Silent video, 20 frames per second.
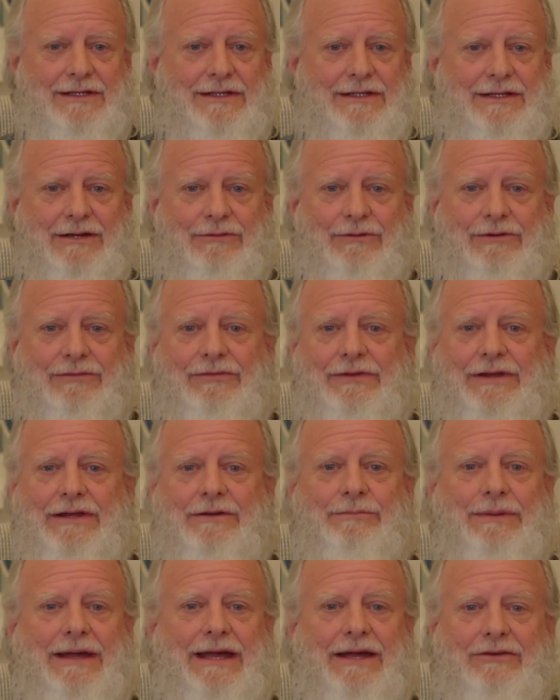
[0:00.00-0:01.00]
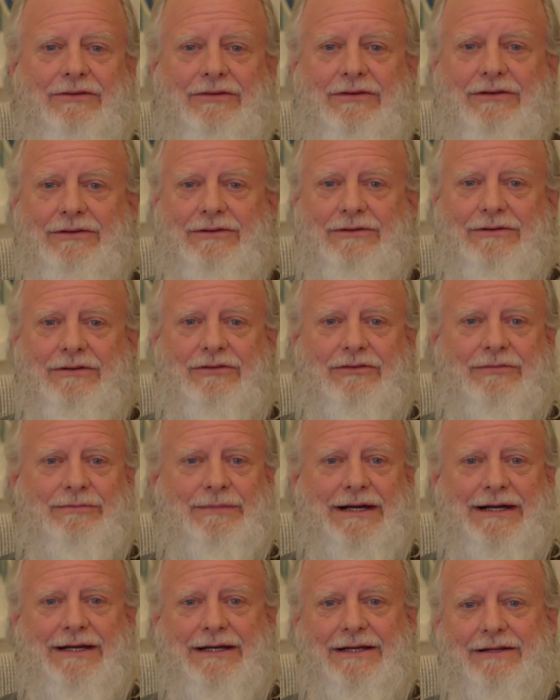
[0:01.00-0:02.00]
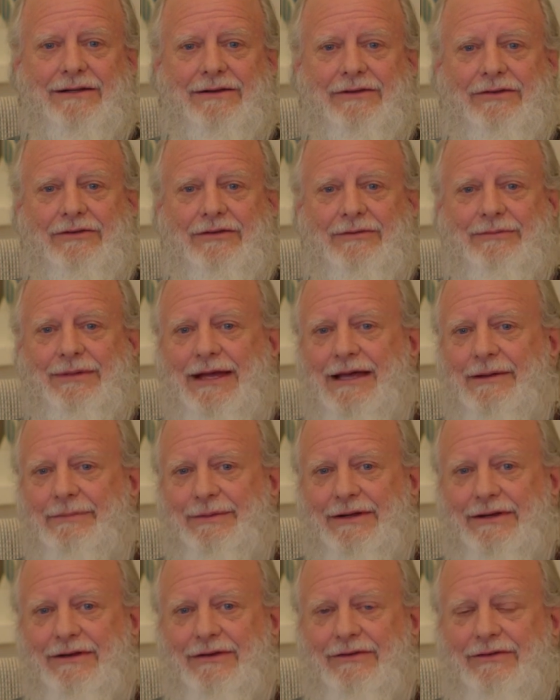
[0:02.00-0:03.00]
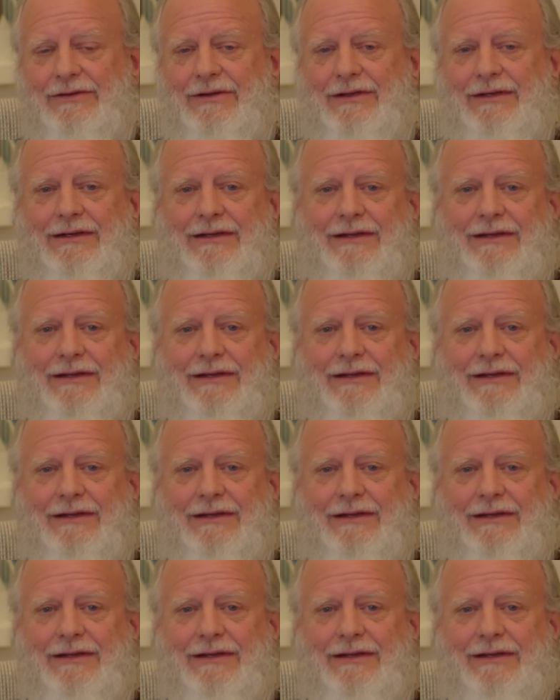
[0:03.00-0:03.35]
they reflect back to you a smile and some happiness.